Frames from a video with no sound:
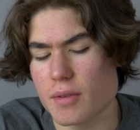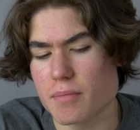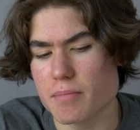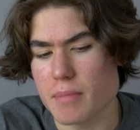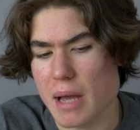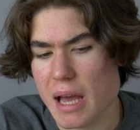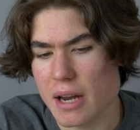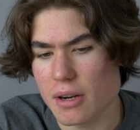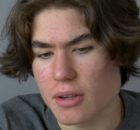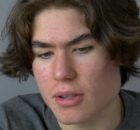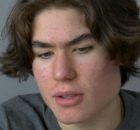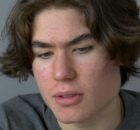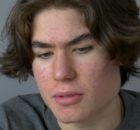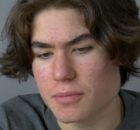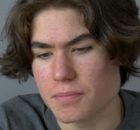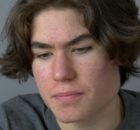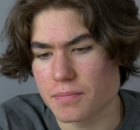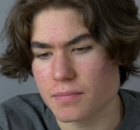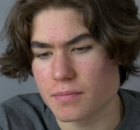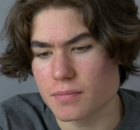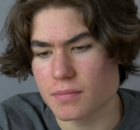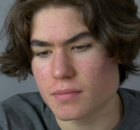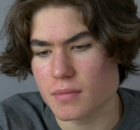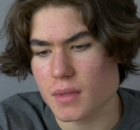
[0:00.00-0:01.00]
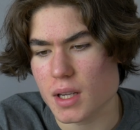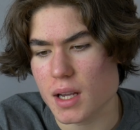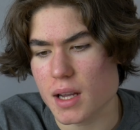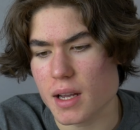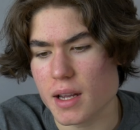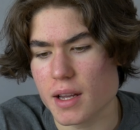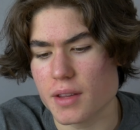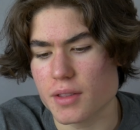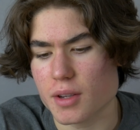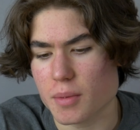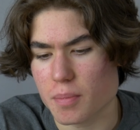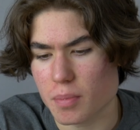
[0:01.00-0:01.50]
metal
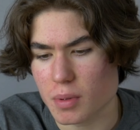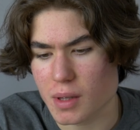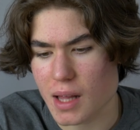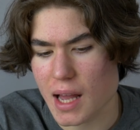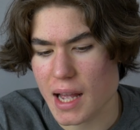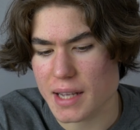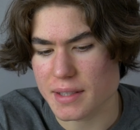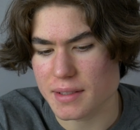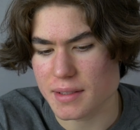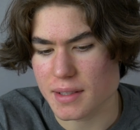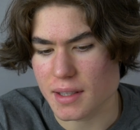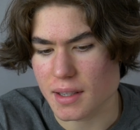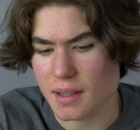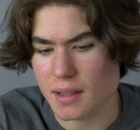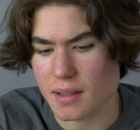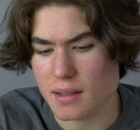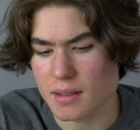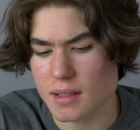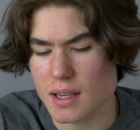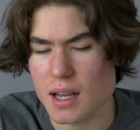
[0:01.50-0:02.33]
and they're plastic.